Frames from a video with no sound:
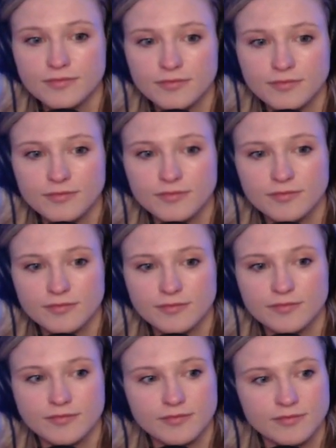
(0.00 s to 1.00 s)

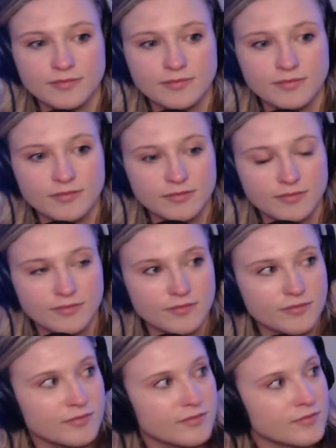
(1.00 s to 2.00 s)

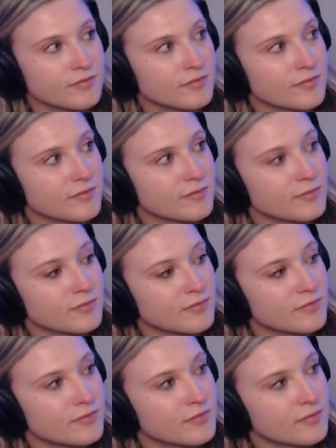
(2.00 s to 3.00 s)

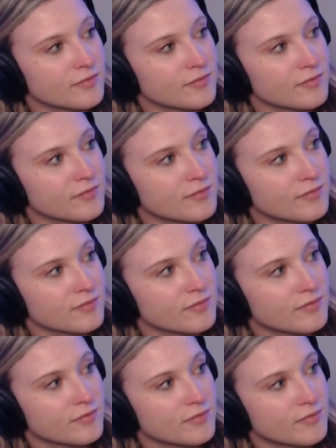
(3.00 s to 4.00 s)

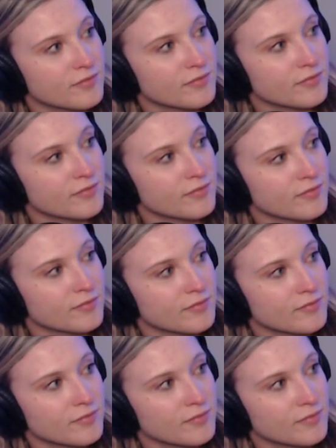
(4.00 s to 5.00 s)

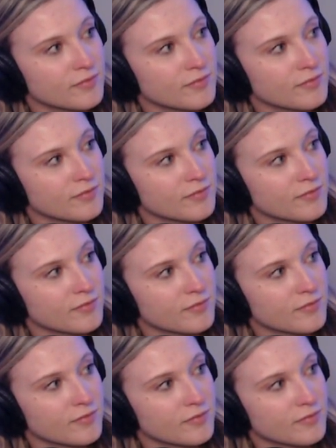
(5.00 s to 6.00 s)

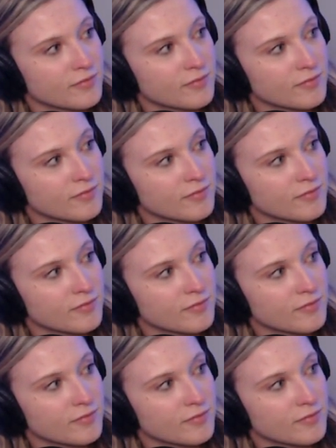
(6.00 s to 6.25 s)
This person isn't speaking.